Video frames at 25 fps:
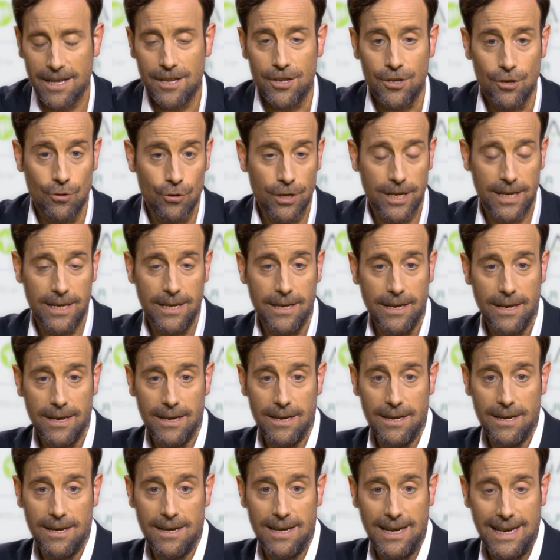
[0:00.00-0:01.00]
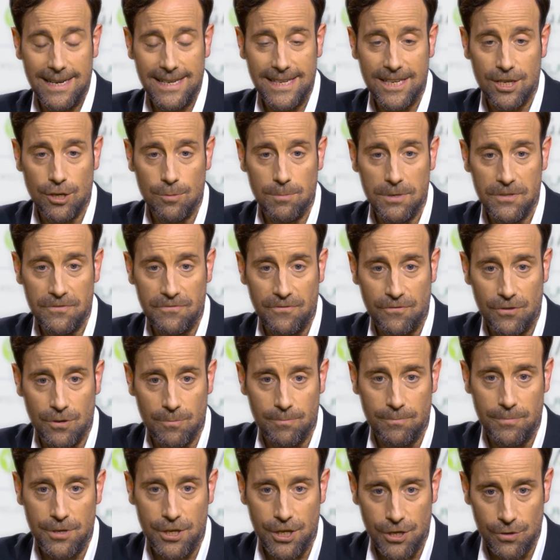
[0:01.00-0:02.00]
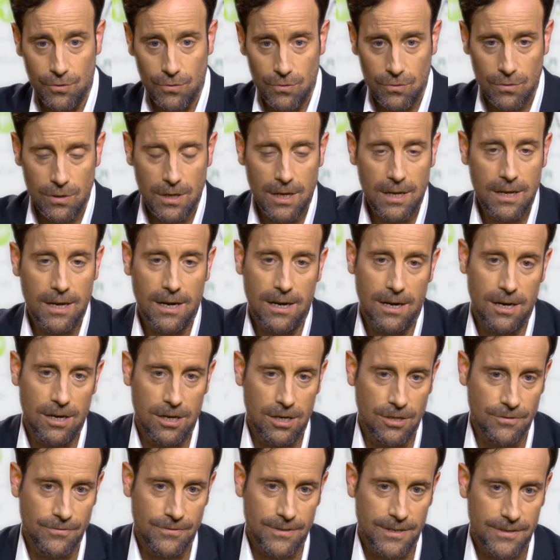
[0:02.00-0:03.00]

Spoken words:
Yuri, any comment from you on